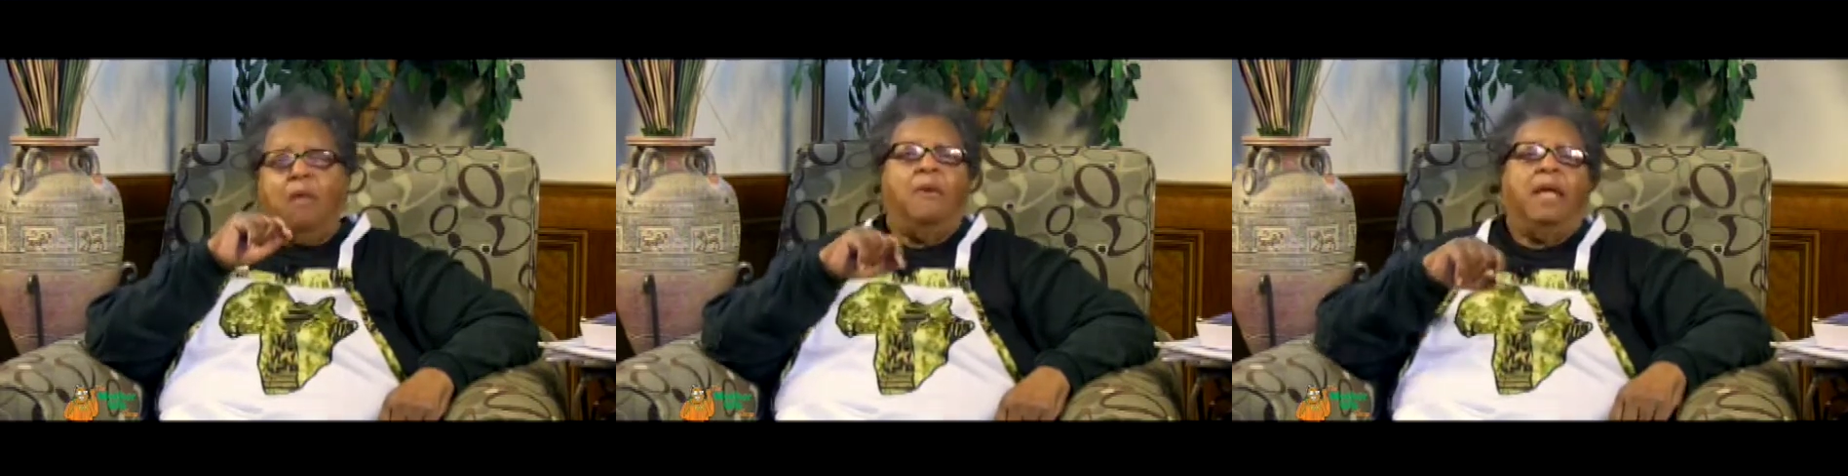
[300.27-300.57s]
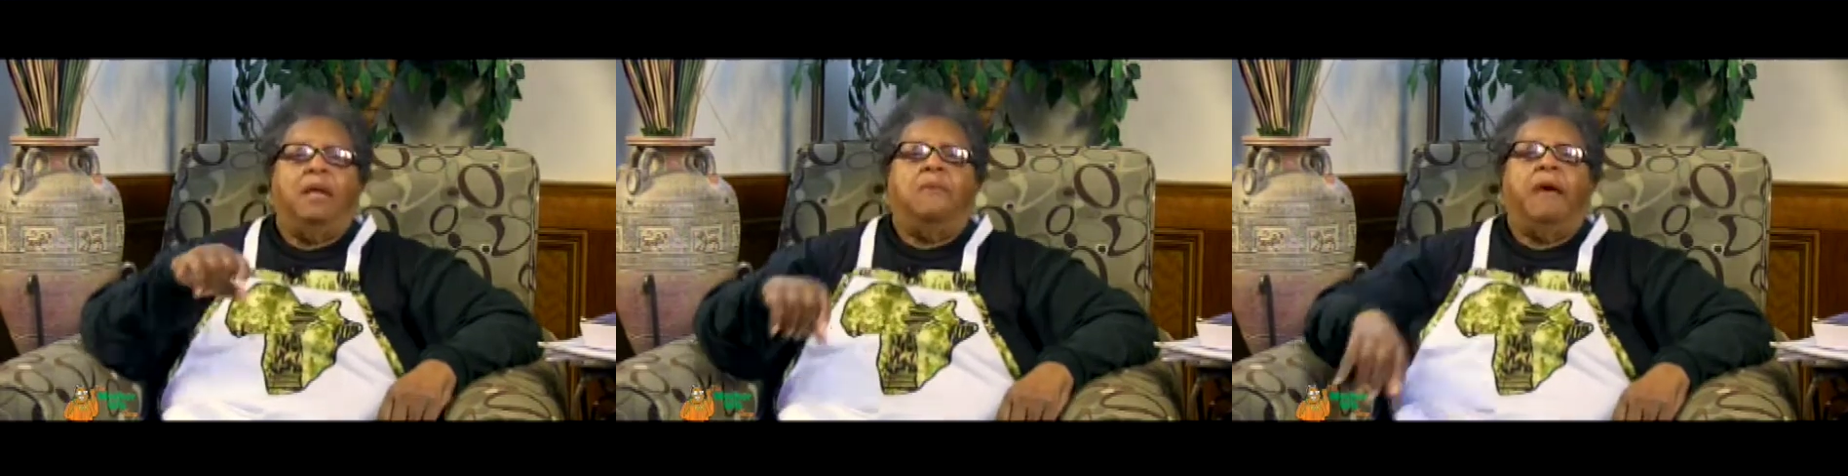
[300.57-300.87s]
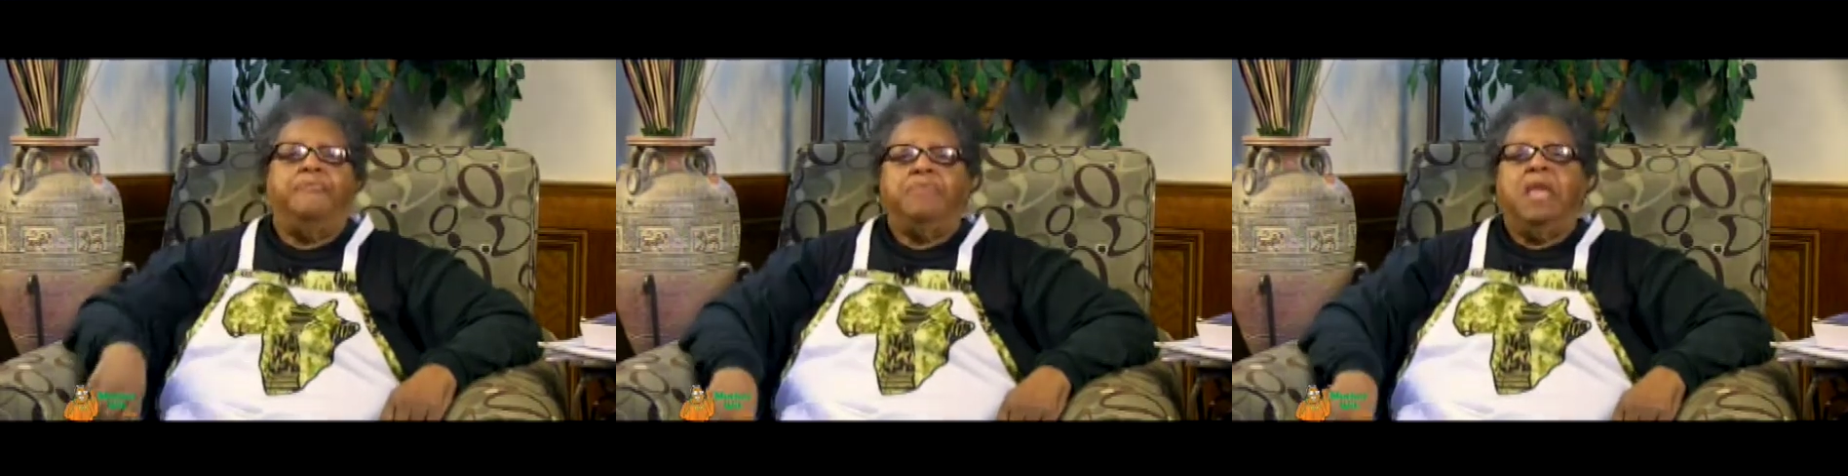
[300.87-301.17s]
Well,
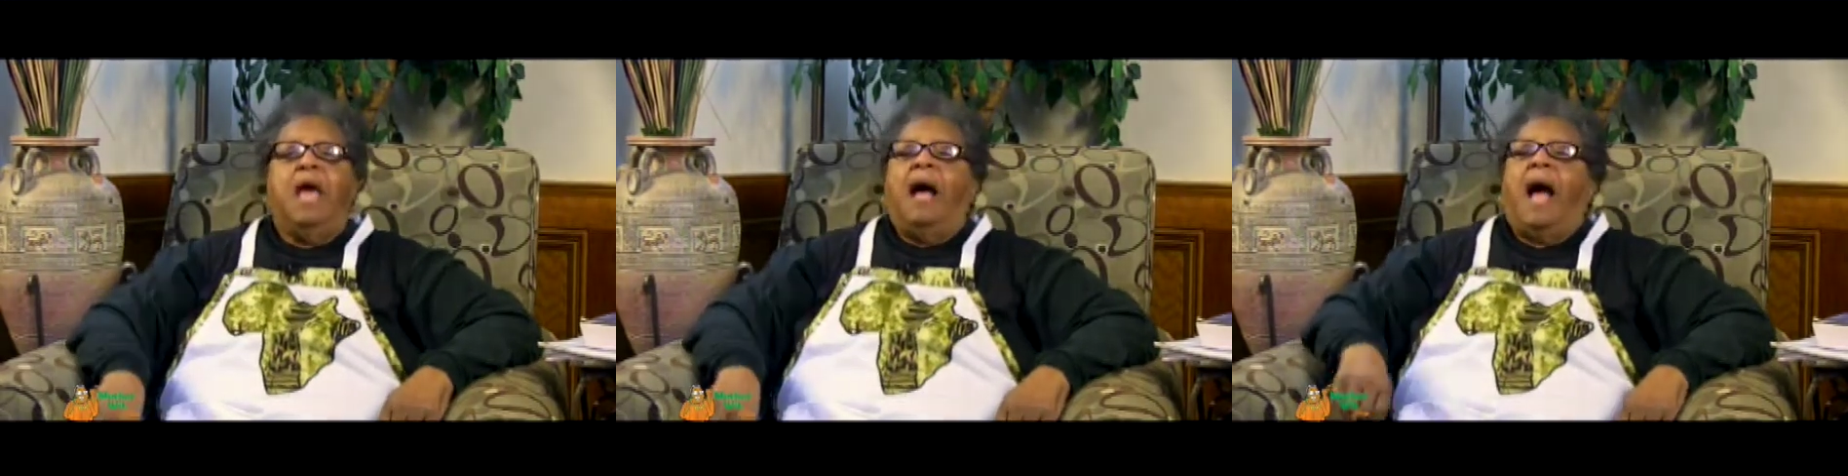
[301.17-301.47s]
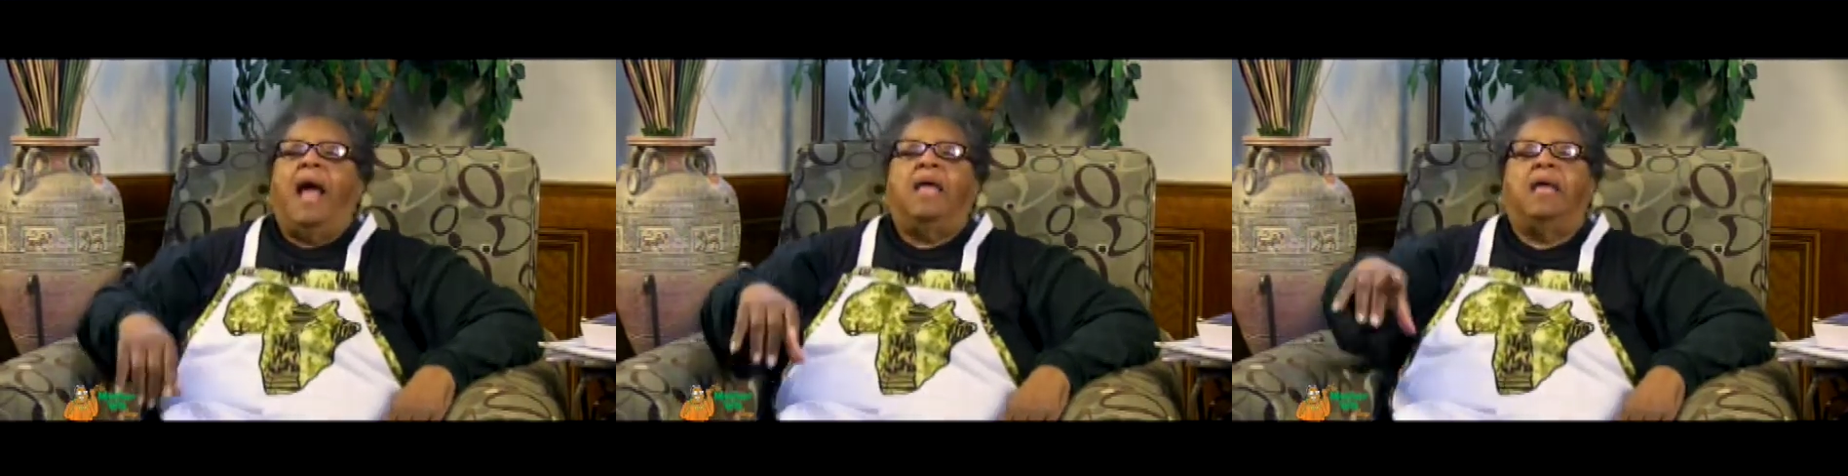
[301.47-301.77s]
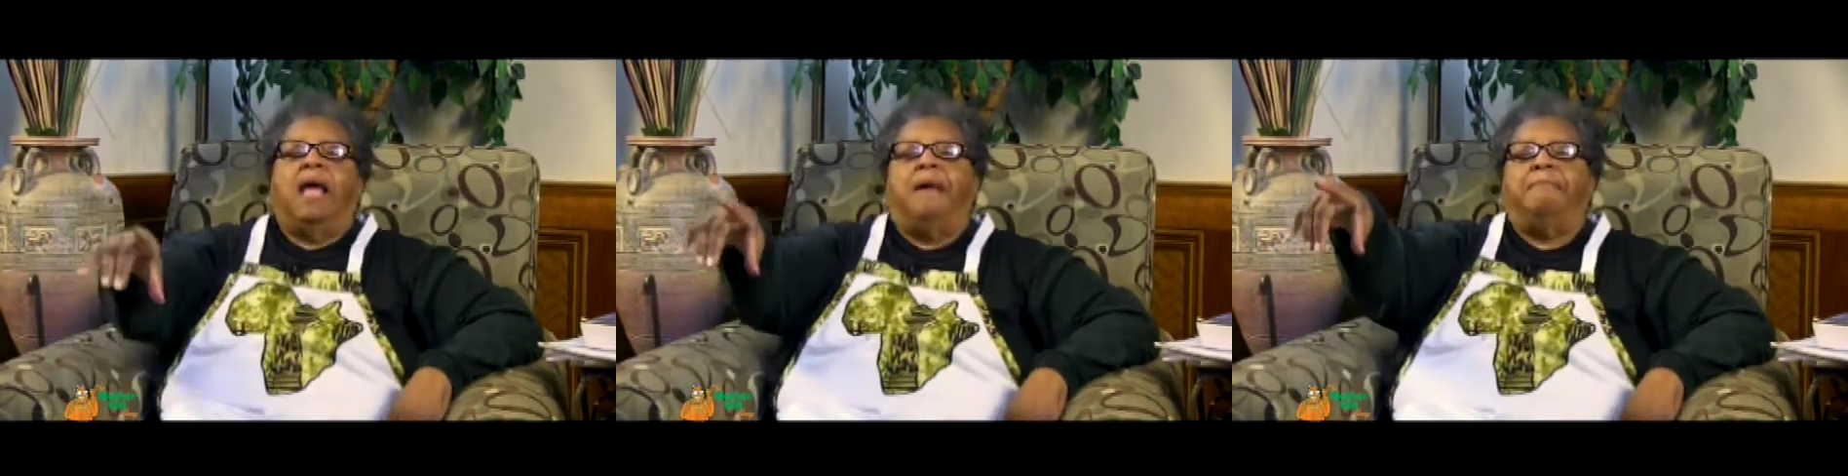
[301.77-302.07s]
anyway, he
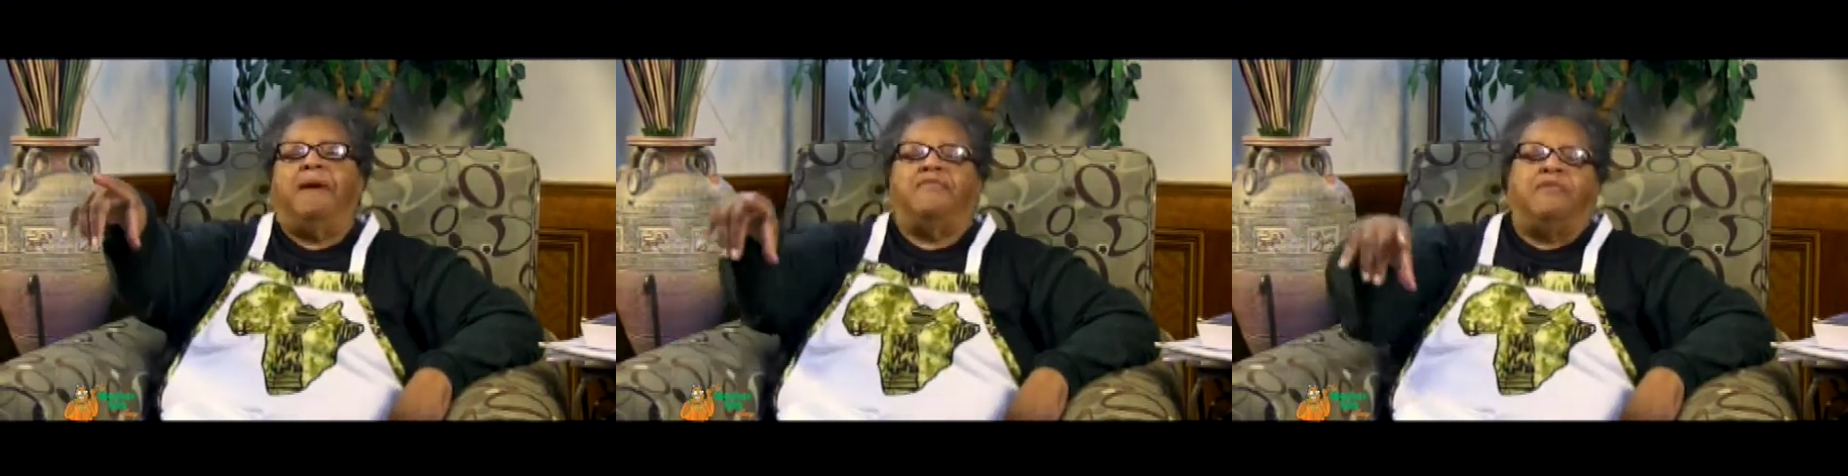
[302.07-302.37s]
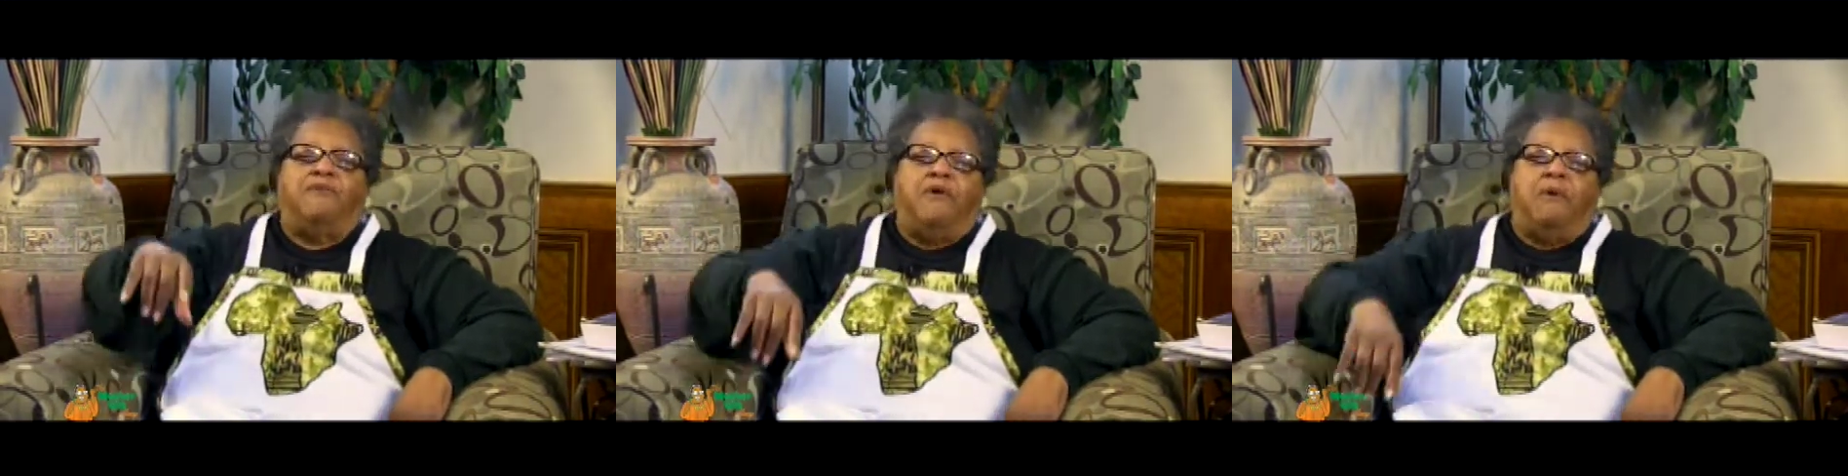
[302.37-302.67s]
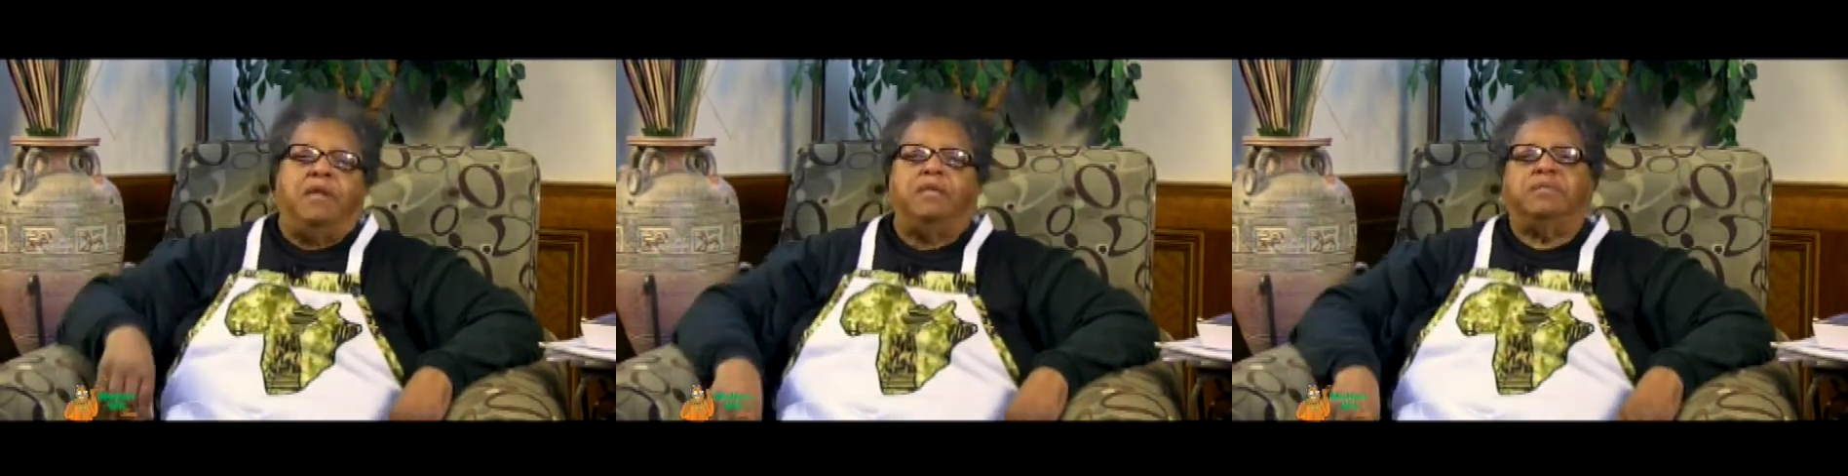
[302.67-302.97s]
got my stuff
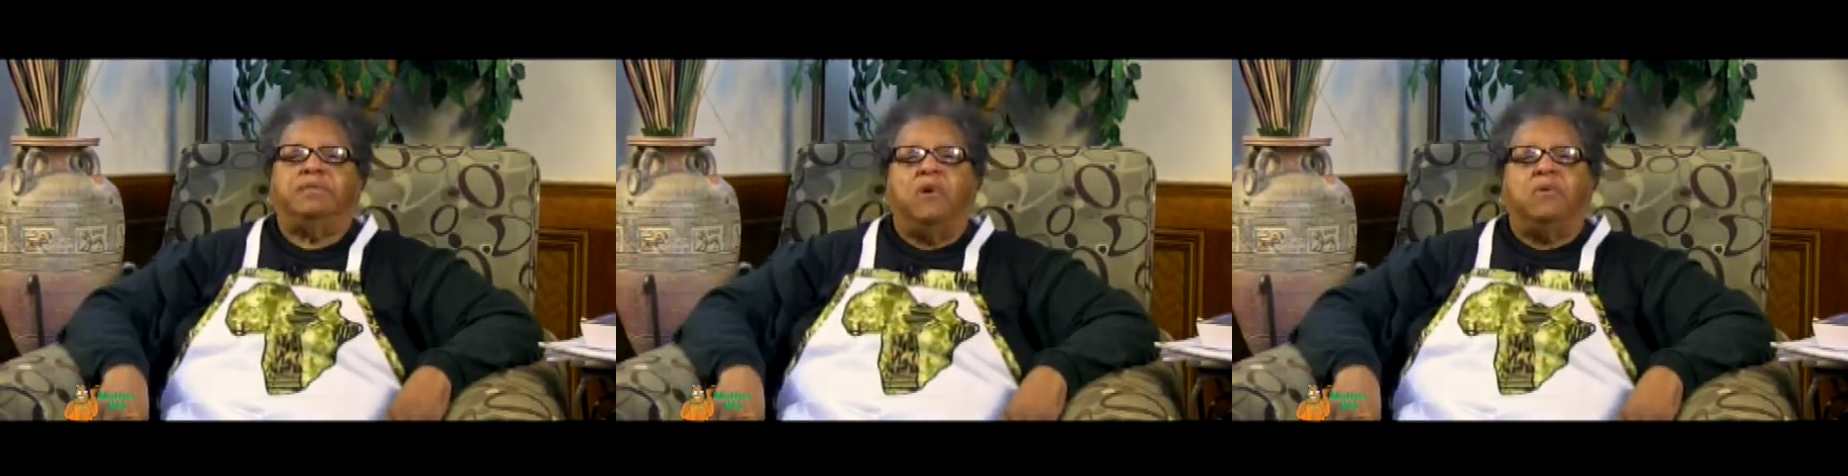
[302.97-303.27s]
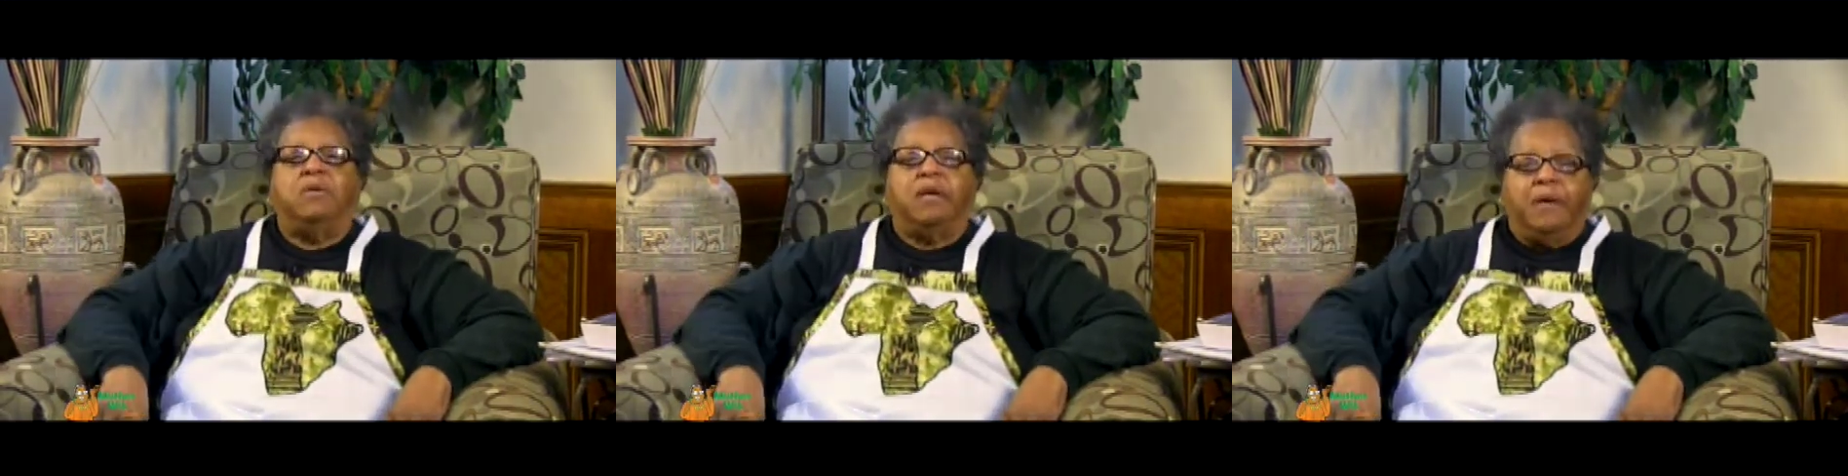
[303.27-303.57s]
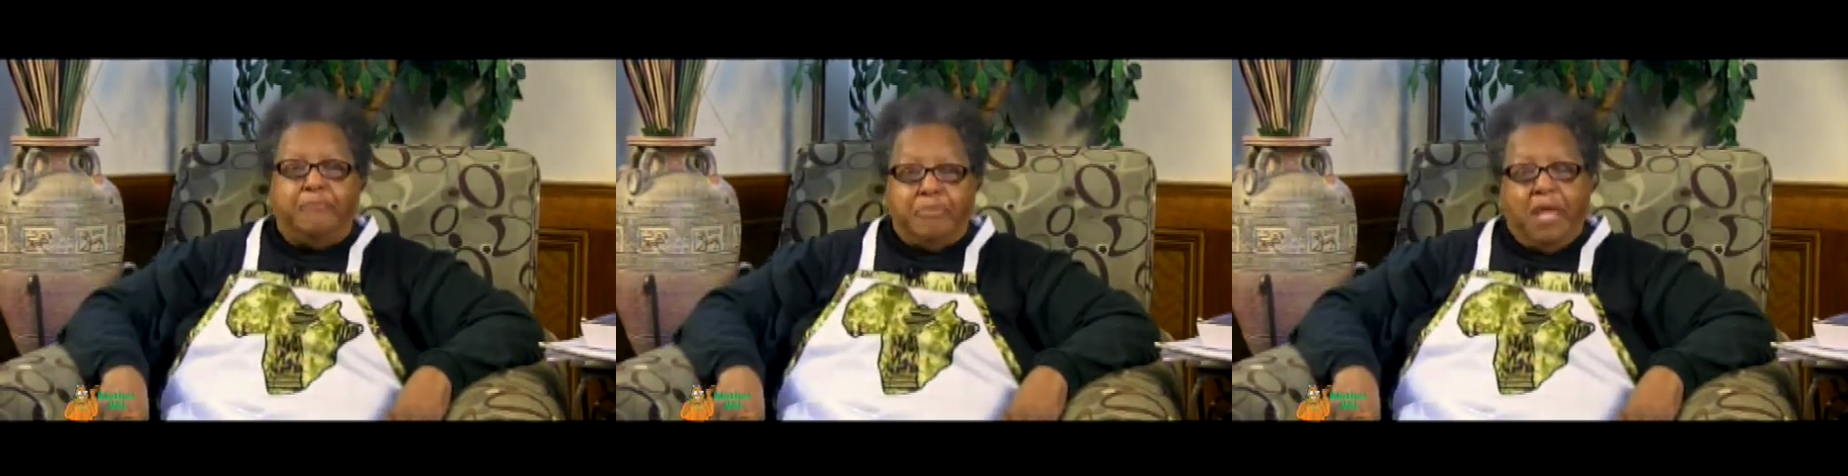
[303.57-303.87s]
on in the slow cooker.